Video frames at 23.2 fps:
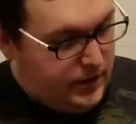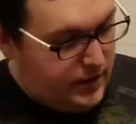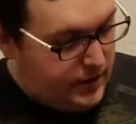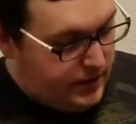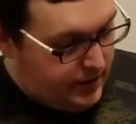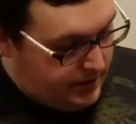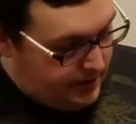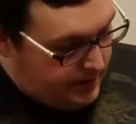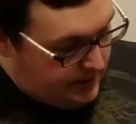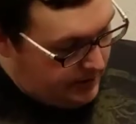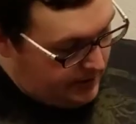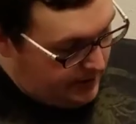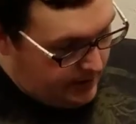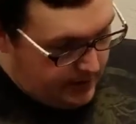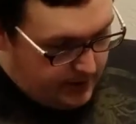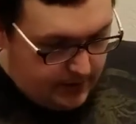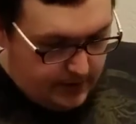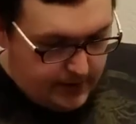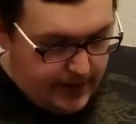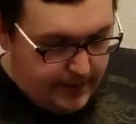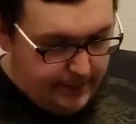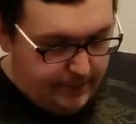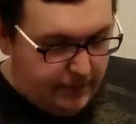
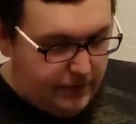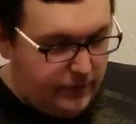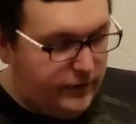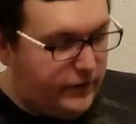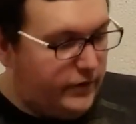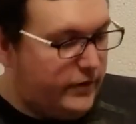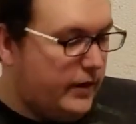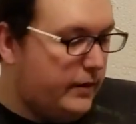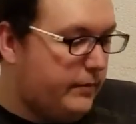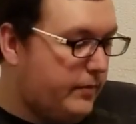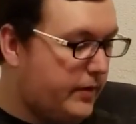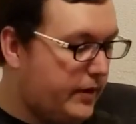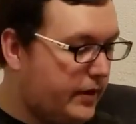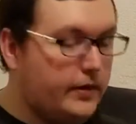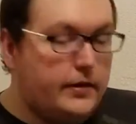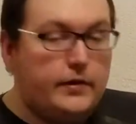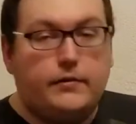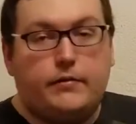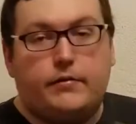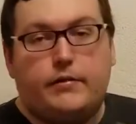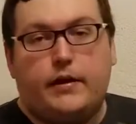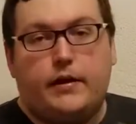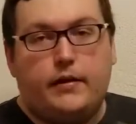Yeah, so it's the same thing on the
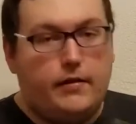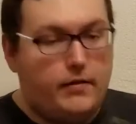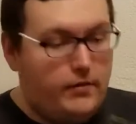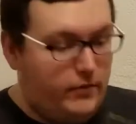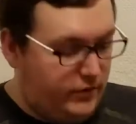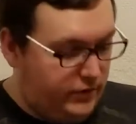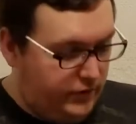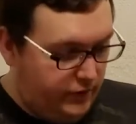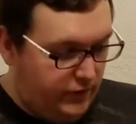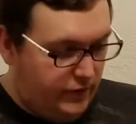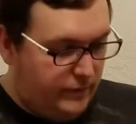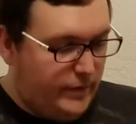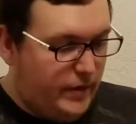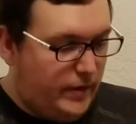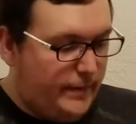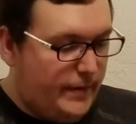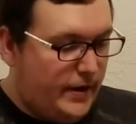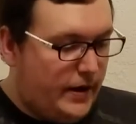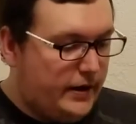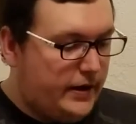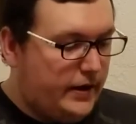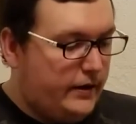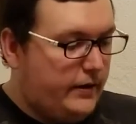other side. So two small
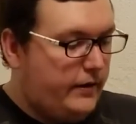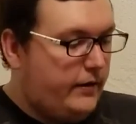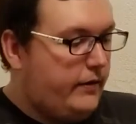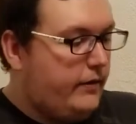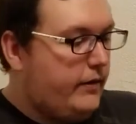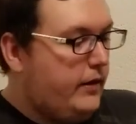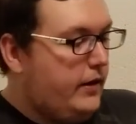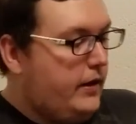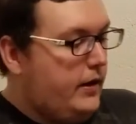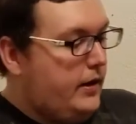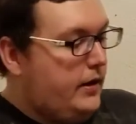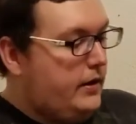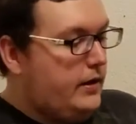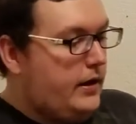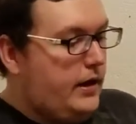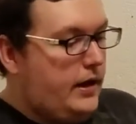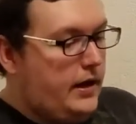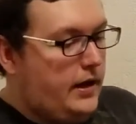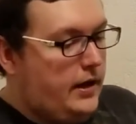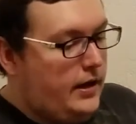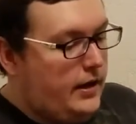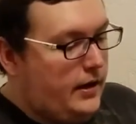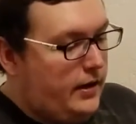pockets
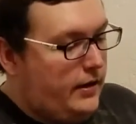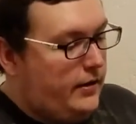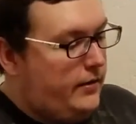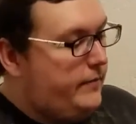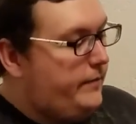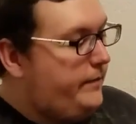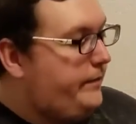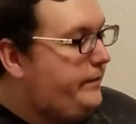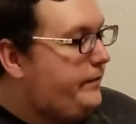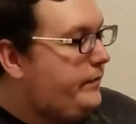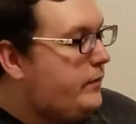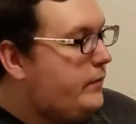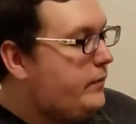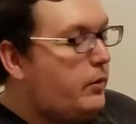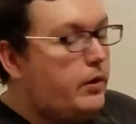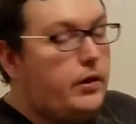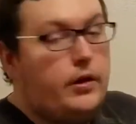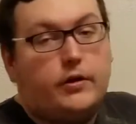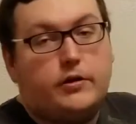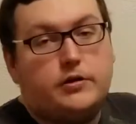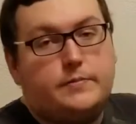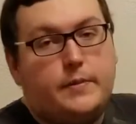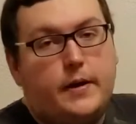and one
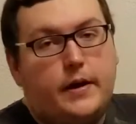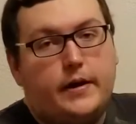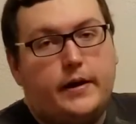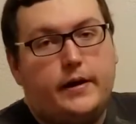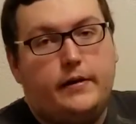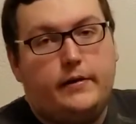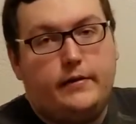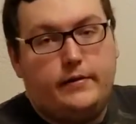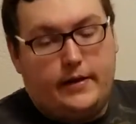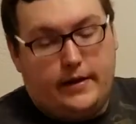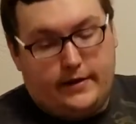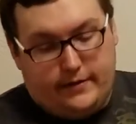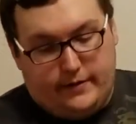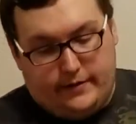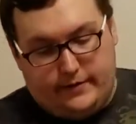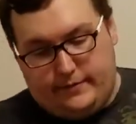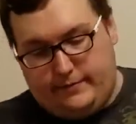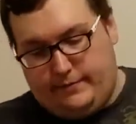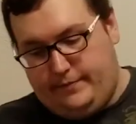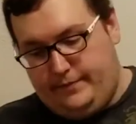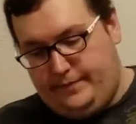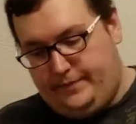large pocket. That's awesome.